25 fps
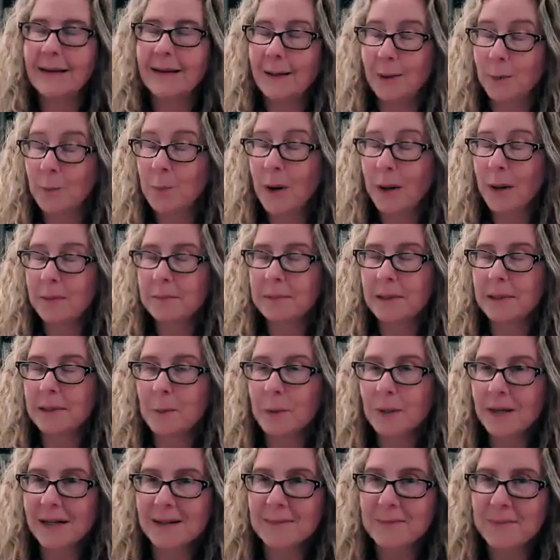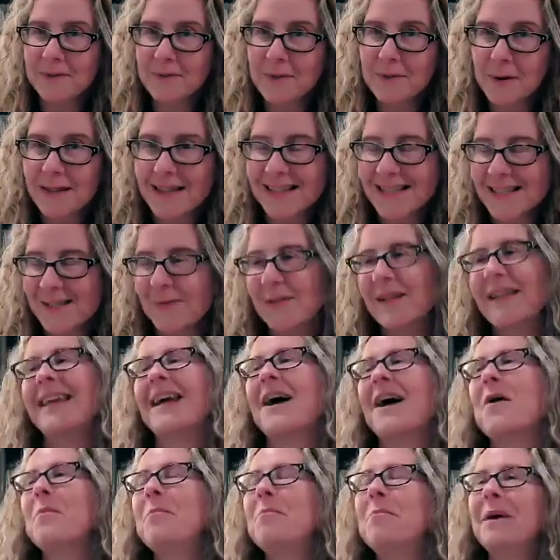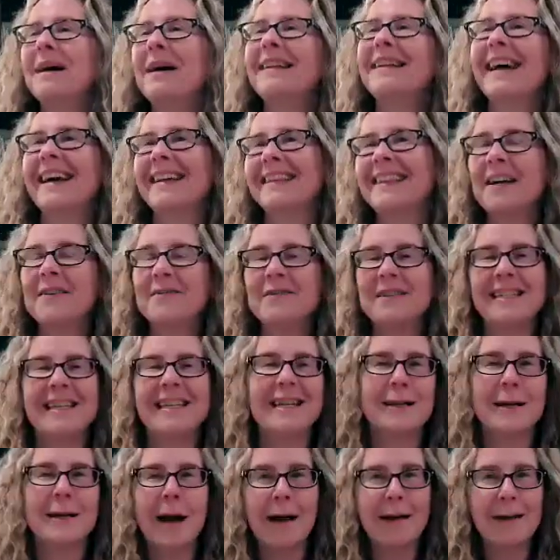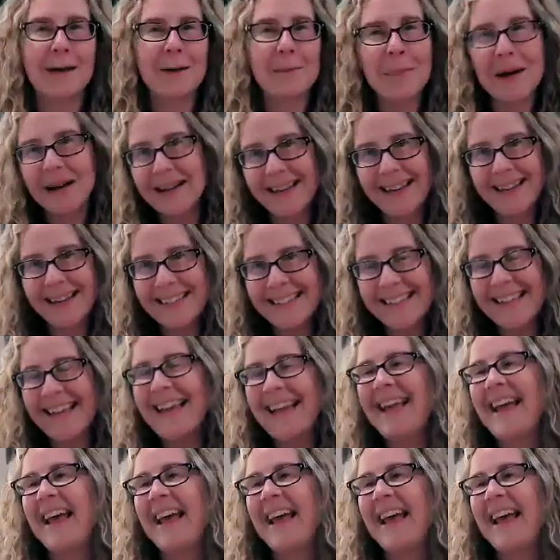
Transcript: You probably weren't before this video, but I'd love to hear how you might.